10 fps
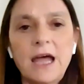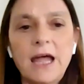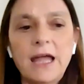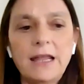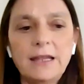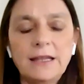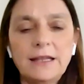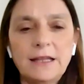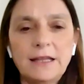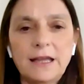
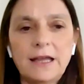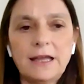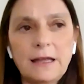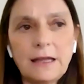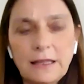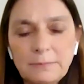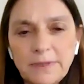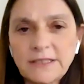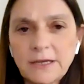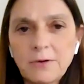And in
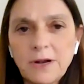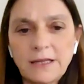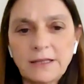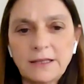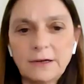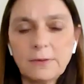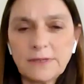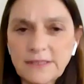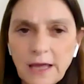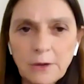particular in the Global
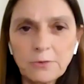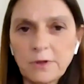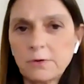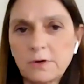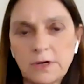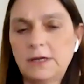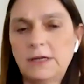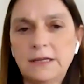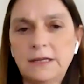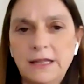South or
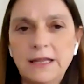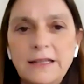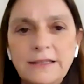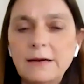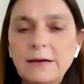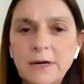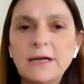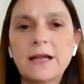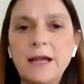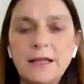in Latin
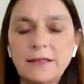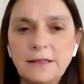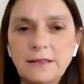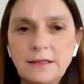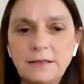America,